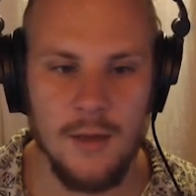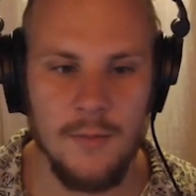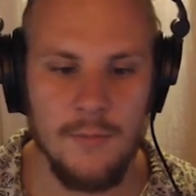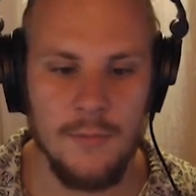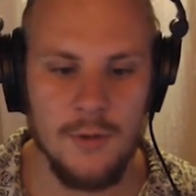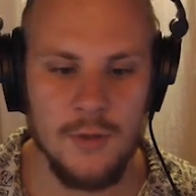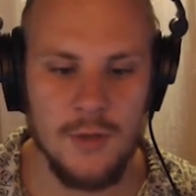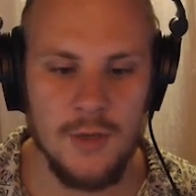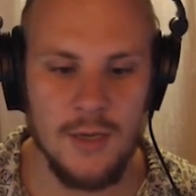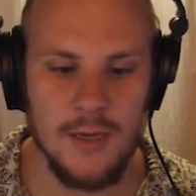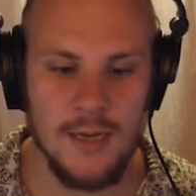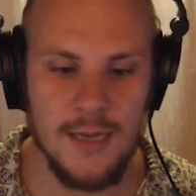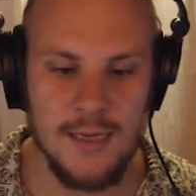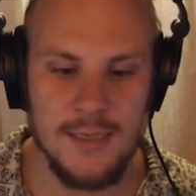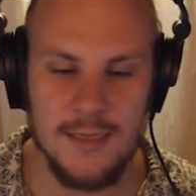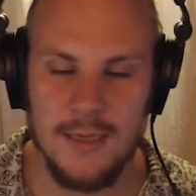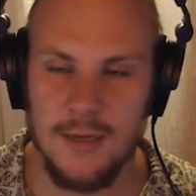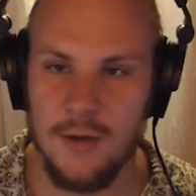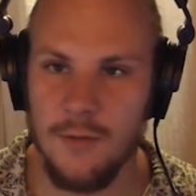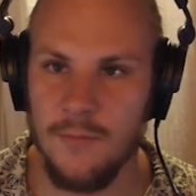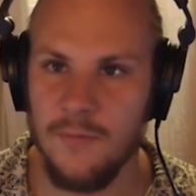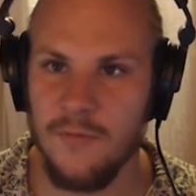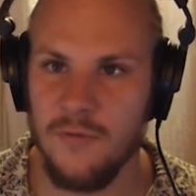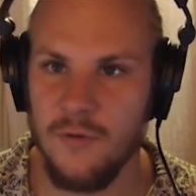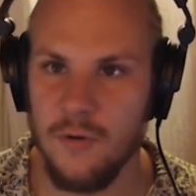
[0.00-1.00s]
but you can actually
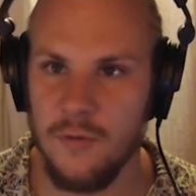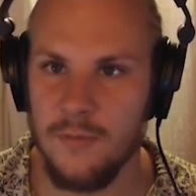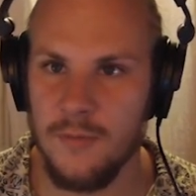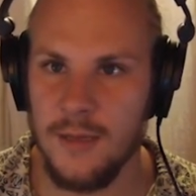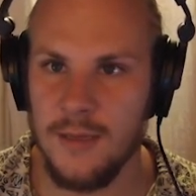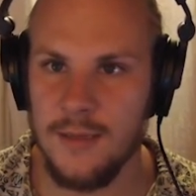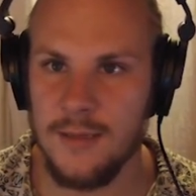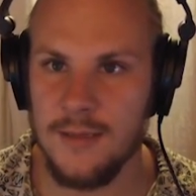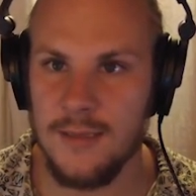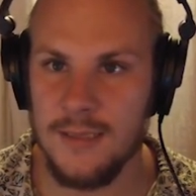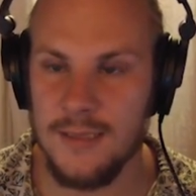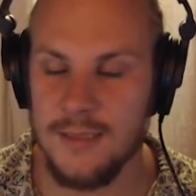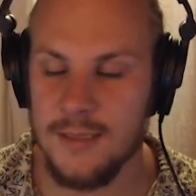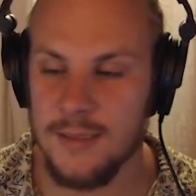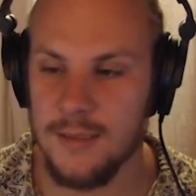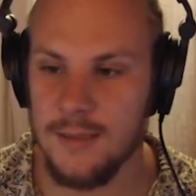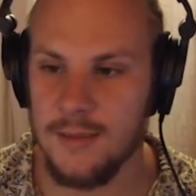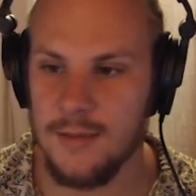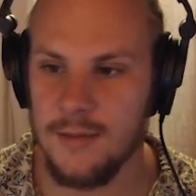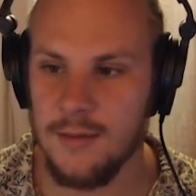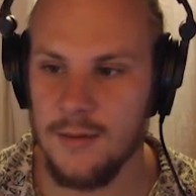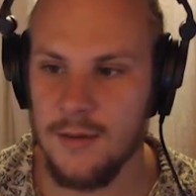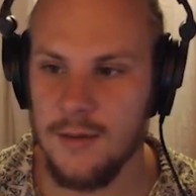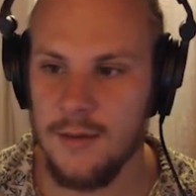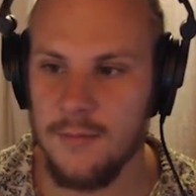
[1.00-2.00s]
confirm that it
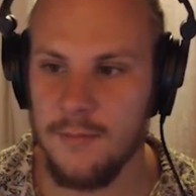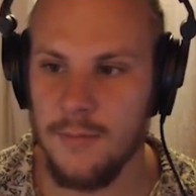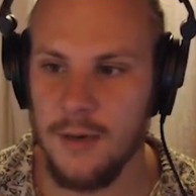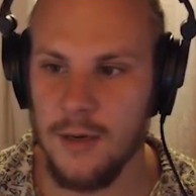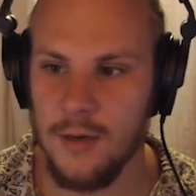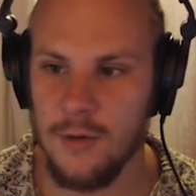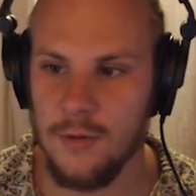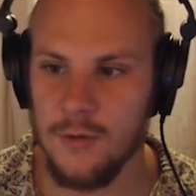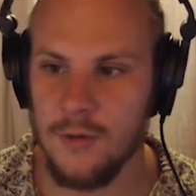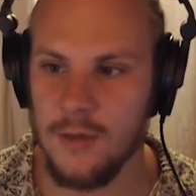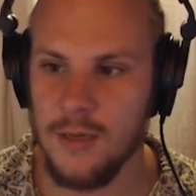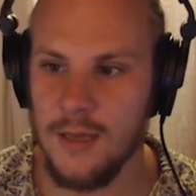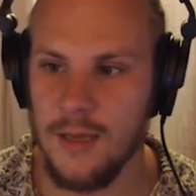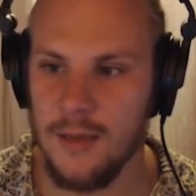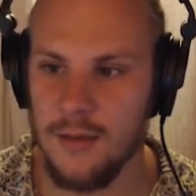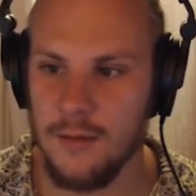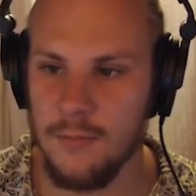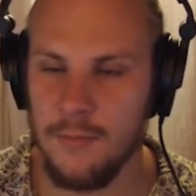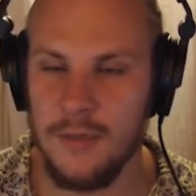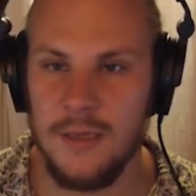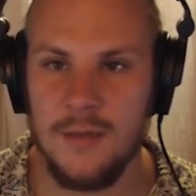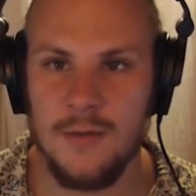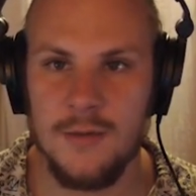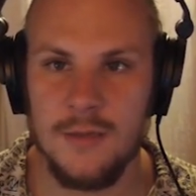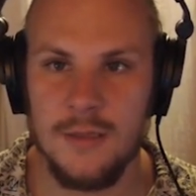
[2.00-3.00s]
isn't by looking at the
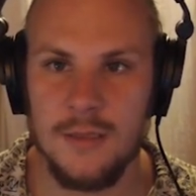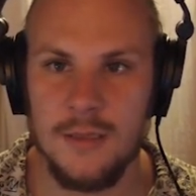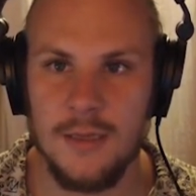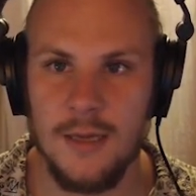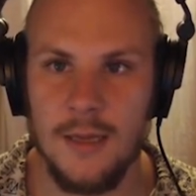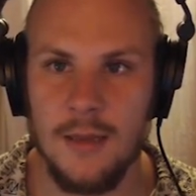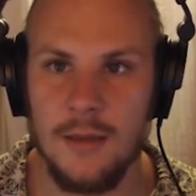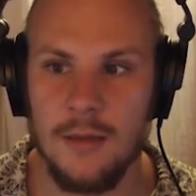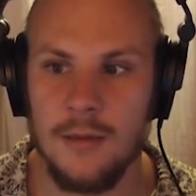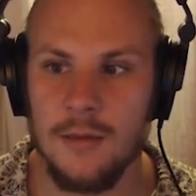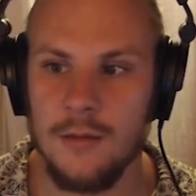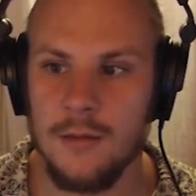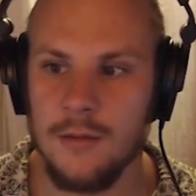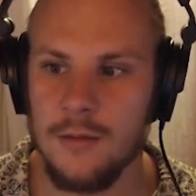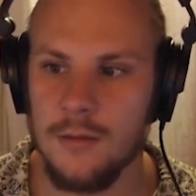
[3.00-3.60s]
meters again.